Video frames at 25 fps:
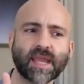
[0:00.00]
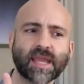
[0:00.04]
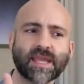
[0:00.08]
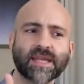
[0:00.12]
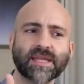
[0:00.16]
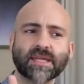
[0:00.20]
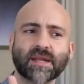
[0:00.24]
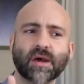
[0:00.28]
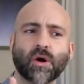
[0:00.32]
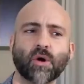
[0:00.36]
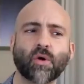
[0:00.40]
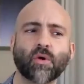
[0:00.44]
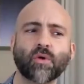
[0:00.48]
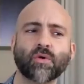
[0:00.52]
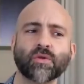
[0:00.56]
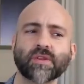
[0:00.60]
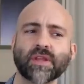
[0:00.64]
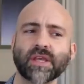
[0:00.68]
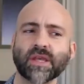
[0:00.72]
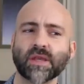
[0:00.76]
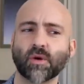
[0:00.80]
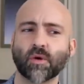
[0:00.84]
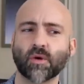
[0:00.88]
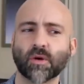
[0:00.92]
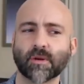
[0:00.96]
It
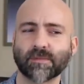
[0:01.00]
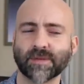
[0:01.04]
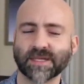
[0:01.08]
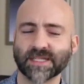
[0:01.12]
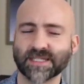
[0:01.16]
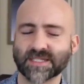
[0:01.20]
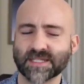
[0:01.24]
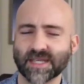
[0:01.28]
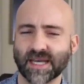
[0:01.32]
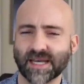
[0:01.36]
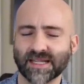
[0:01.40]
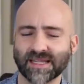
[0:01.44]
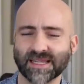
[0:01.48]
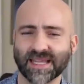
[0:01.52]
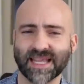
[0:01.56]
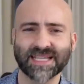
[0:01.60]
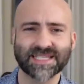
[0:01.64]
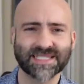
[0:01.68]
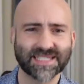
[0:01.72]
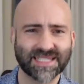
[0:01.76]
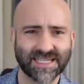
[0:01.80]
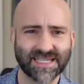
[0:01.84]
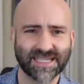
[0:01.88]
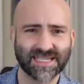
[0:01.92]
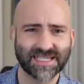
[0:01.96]
only orbits
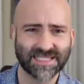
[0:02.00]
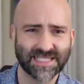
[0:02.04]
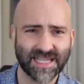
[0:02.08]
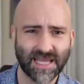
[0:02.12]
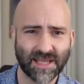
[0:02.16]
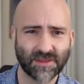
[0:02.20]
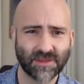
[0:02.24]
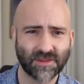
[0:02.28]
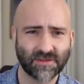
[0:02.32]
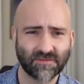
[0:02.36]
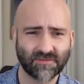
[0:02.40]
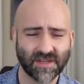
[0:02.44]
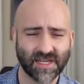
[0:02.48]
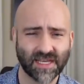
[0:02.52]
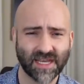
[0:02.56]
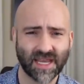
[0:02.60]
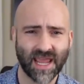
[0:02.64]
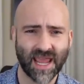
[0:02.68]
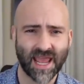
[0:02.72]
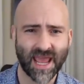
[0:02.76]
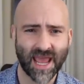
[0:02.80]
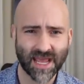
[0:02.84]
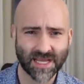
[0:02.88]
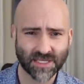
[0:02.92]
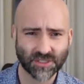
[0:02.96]
less than 1/10 of an
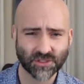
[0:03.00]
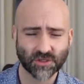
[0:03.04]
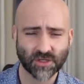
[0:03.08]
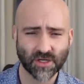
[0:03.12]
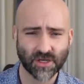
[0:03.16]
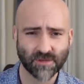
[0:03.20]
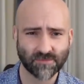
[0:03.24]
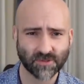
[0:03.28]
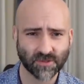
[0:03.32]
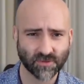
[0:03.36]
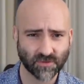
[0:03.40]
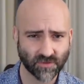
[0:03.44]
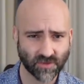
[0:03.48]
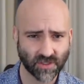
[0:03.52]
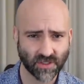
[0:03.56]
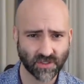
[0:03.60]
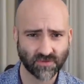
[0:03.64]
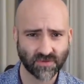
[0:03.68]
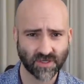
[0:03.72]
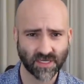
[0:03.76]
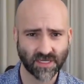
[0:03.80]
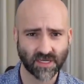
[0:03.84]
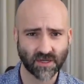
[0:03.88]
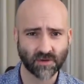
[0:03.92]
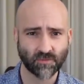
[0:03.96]
astronomical
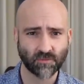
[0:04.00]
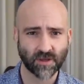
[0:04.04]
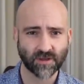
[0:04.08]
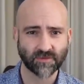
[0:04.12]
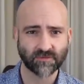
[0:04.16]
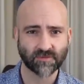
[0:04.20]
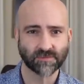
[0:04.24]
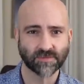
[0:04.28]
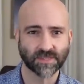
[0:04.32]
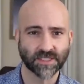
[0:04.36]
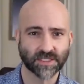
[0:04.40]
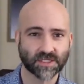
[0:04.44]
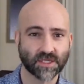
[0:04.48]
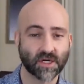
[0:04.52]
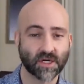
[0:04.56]
unit away from its